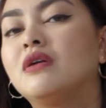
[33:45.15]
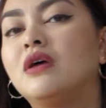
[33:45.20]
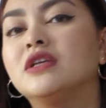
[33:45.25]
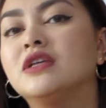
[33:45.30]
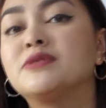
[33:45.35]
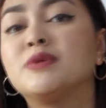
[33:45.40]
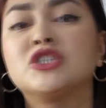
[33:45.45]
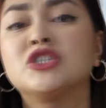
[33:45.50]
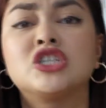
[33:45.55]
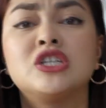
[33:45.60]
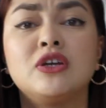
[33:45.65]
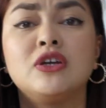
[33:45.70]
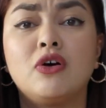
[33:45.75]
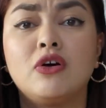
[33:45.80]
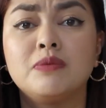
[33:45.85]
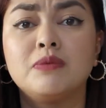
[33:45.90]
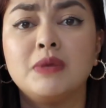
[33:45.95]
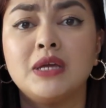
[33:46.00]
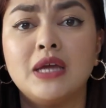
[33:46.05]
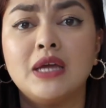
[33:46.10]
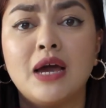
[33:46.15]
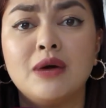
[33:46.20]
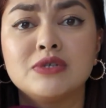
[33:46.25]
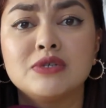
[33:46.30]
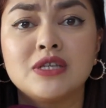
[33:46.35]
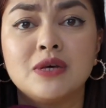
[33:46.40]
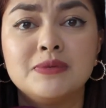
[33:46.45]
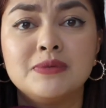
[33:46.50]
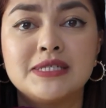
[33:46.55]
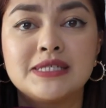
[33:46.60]
especially on me. I
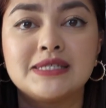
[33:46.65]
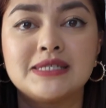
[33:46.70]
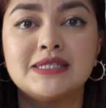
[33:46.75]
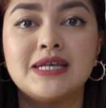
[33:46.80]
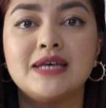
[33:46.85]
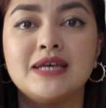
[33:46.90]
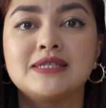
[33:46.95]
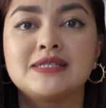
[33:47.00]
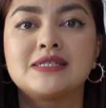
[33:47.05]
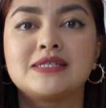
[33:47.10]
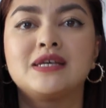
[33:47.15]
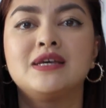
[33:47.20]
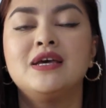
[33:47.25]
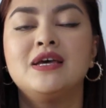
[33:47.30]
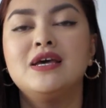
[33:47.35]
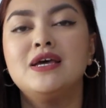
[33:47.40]
was obsessed.